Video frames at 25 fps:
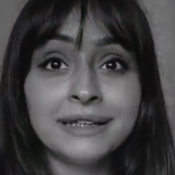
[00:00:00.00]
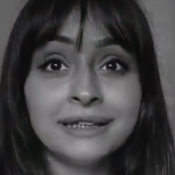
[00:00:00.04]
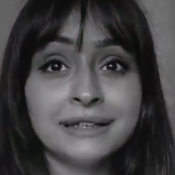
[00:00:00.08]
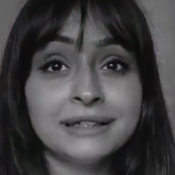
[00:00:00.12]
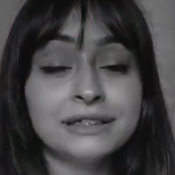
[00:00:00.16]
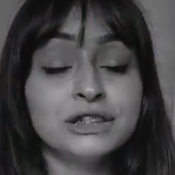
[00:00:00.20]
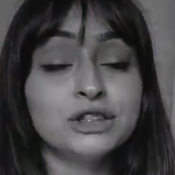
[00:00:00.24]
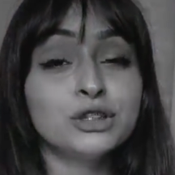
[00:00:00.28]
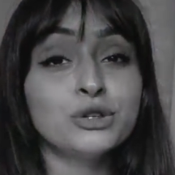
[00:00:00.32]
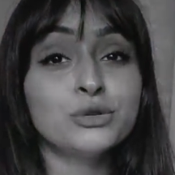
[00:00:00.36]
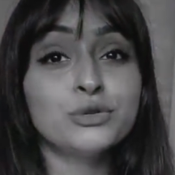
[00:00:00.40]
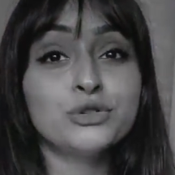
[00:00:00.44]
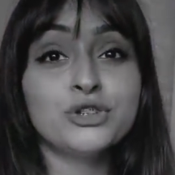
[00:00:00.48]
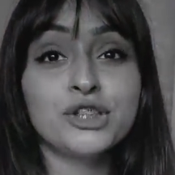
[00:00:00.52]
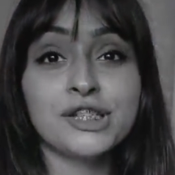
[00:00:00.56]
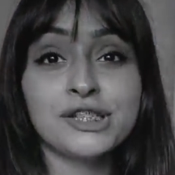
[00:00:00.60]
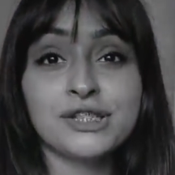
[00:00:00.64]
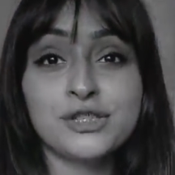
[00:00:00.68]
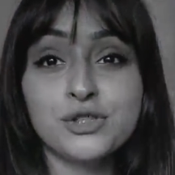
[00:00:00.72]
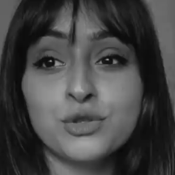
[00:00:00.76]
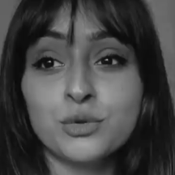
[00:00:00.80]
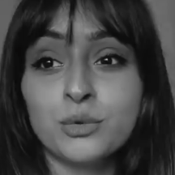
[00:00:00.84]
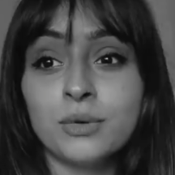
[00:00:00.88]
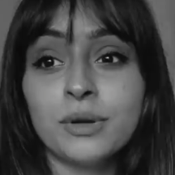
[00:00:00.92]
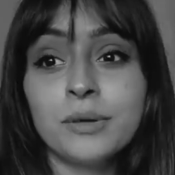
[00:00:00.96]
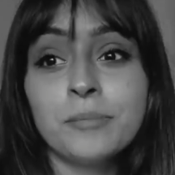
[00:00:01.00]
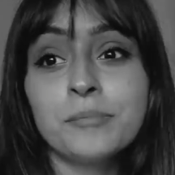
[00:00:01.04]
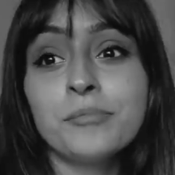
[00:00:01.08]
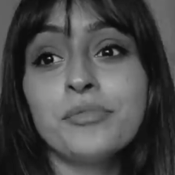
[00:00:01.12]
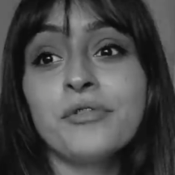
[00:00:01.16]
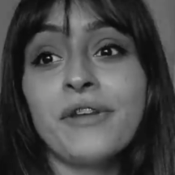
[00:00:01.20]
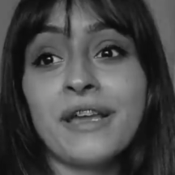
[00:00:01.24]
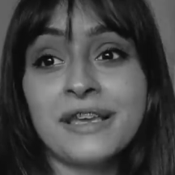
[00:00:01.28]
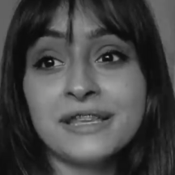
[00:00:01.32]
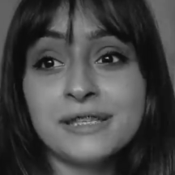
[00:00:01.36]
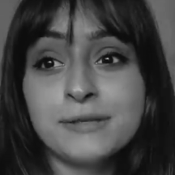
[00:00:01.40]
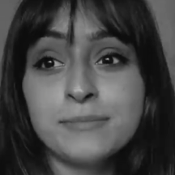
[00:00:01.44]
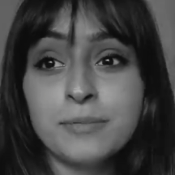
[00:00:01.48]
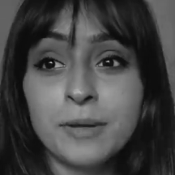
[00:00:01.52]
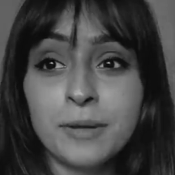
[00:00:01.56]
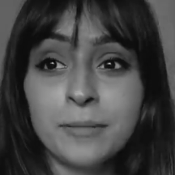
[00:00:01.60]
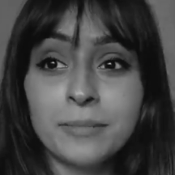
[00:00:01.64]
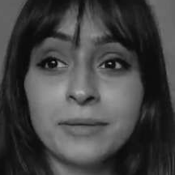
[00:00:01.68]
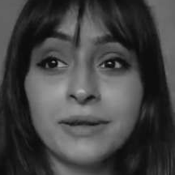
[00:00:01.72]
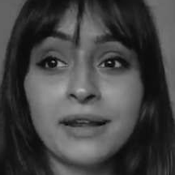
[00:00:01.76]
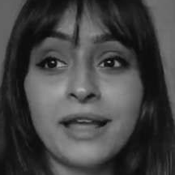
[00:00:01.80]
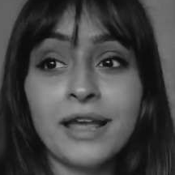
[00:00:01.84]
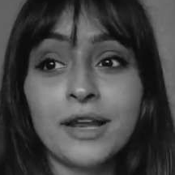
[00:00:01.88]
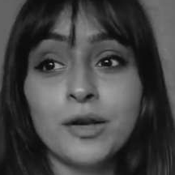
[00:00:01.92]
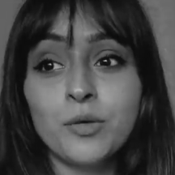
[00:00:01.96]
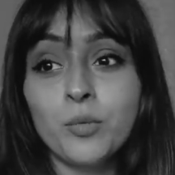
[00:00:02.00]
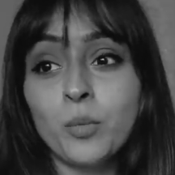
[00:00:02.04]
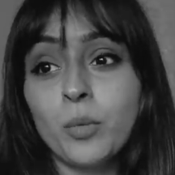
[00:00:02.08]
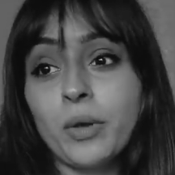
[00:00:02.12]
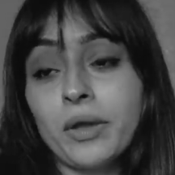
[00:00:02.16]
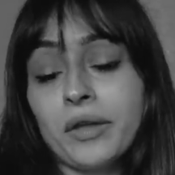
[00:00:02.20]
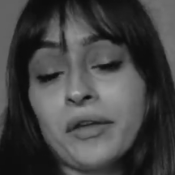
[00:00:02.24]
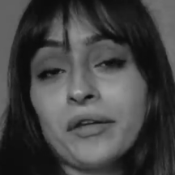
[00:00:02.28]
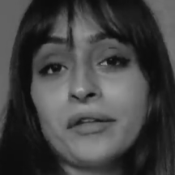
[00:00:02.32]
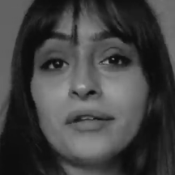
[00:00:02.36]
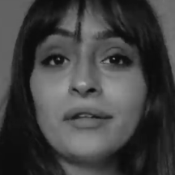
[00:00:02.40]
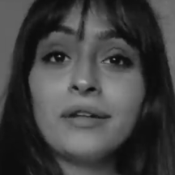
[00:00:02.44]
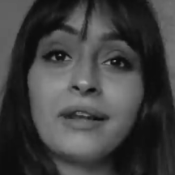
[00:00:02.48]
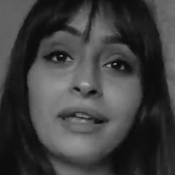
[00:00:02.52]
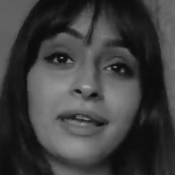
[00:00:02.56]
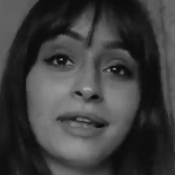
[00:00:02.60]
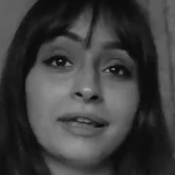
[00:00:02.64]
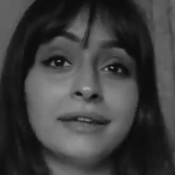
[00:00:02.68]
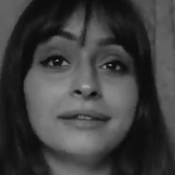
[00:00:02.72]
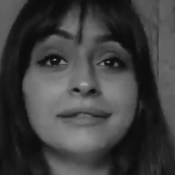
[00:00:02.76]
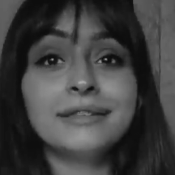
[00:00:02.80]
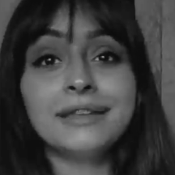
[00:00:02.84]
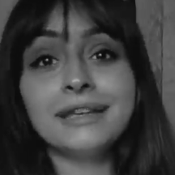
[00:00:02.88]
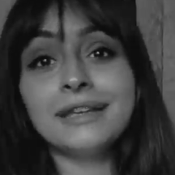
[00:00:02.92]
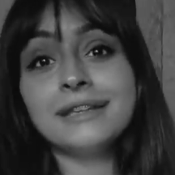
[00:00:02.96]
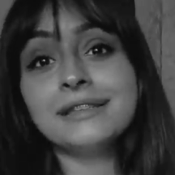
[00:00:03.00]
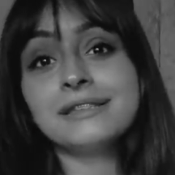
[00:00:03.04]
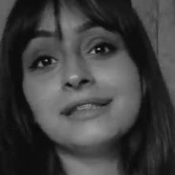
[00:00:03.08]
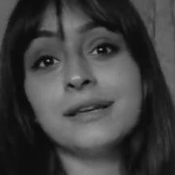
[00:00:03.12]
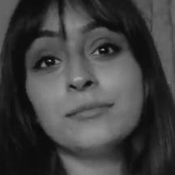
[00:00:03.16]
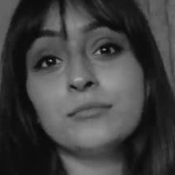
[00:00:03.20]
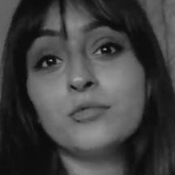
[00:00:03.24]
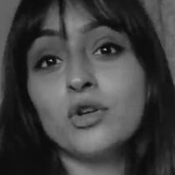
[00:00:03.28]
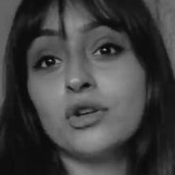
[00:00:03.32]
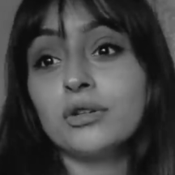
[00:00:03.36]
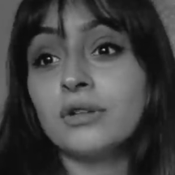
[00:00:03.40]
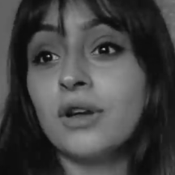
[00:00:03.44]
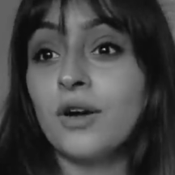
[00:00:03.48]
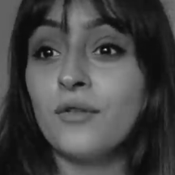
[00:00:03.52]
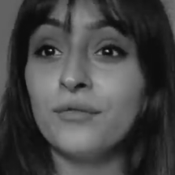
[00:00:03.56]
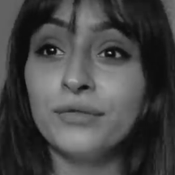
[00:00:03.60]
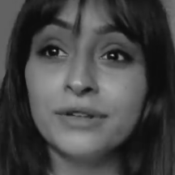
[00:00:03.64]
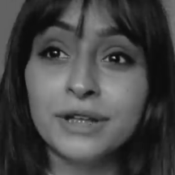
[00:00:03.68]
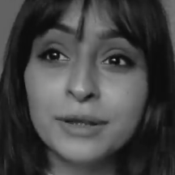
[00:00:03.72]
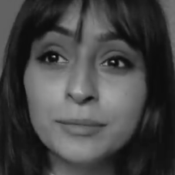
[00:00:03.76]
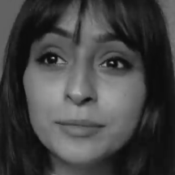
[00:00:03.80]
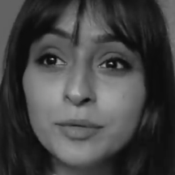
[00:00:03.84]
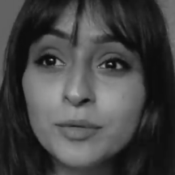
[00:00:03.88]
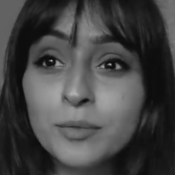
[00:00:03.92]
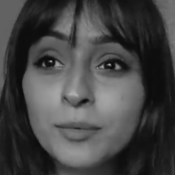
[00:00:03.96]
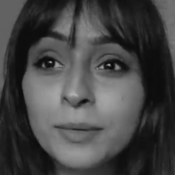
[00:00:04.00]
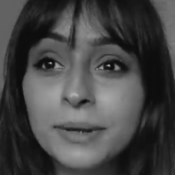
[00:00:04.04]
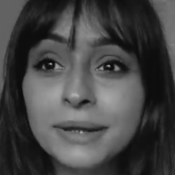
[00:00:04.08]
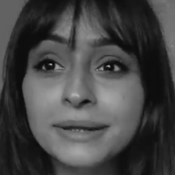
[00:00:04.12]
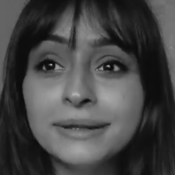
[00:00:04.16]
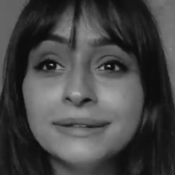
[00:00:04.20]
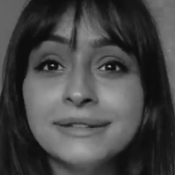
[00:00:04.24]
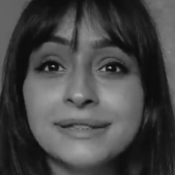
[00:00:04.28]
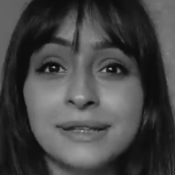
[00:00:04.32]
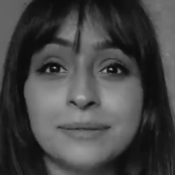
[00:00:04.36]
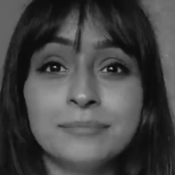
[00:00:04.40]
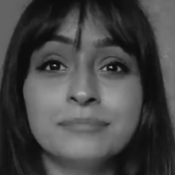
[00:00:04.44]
things to just to impress people and wear like things I'm not comfortable with,